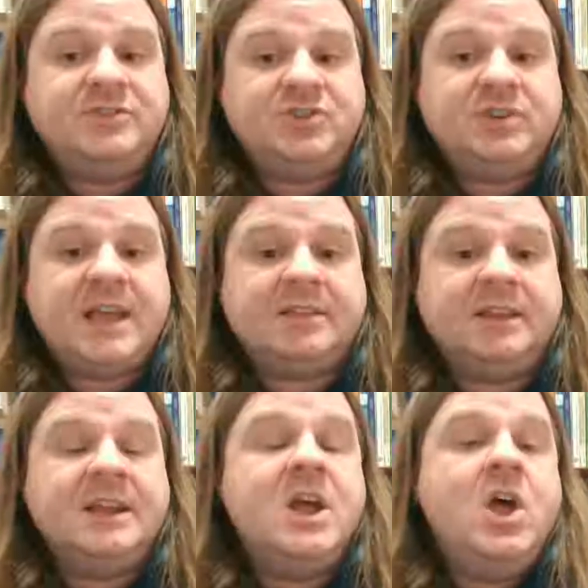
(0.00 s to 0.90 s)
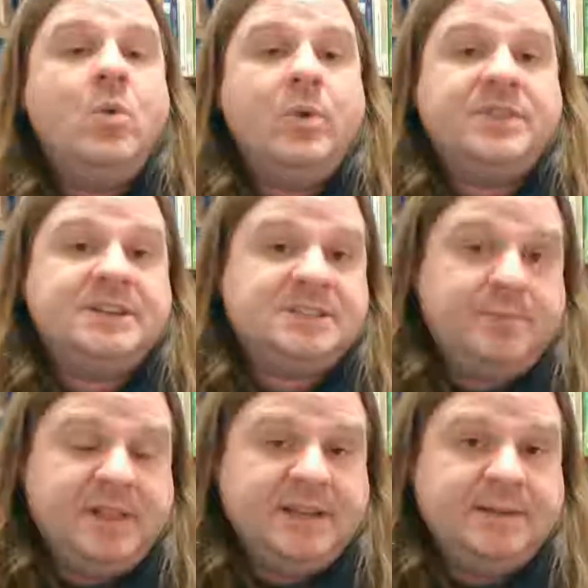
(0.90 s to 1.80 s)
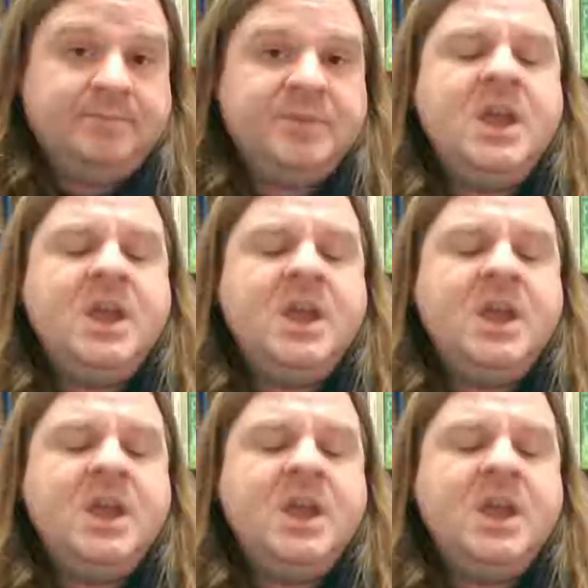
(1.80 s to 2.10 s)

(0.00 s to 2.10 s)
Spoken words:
the student athlete with the disability?